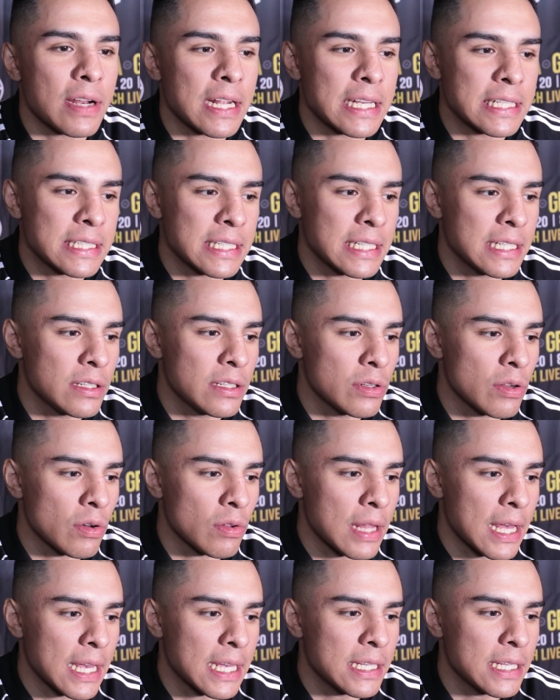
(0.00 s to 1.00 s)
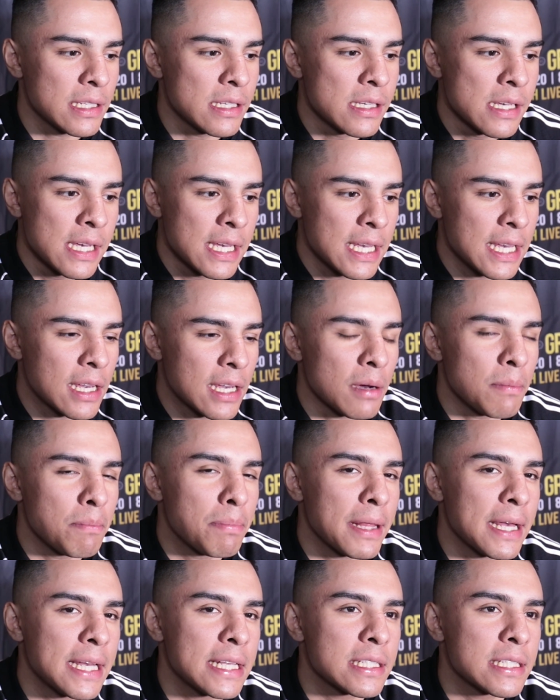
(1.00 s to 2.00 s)
and I see you know like he he
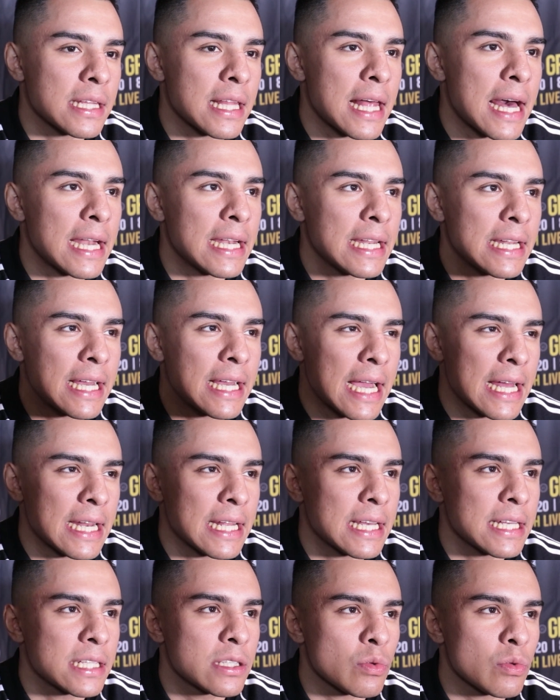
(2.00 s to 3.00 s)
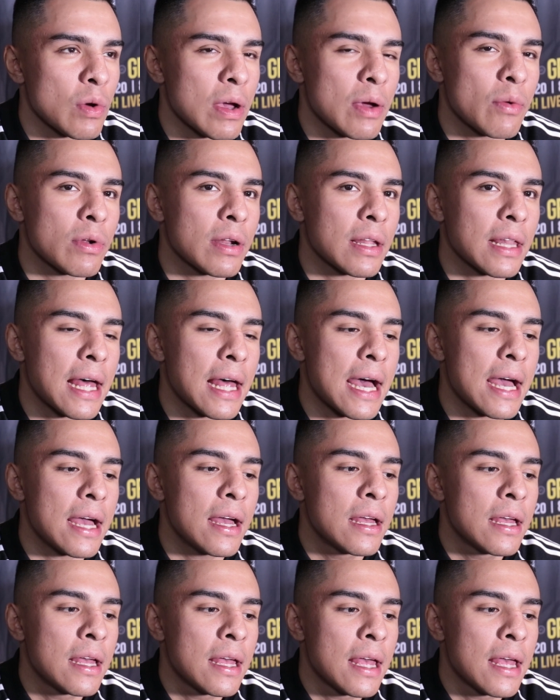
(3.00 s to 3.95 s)
complains a lot and kind of gets away with a lot.